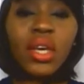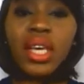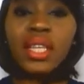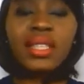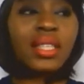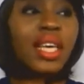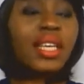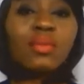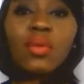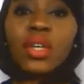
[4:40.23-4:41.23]
You can say
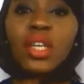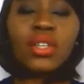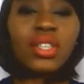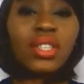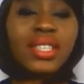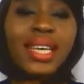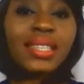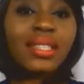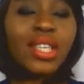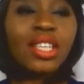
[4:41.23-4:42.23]
good morning, you can just
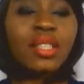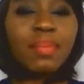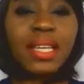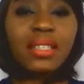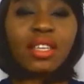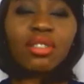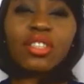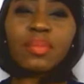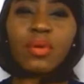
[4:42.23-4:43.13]
exchange pleasantries,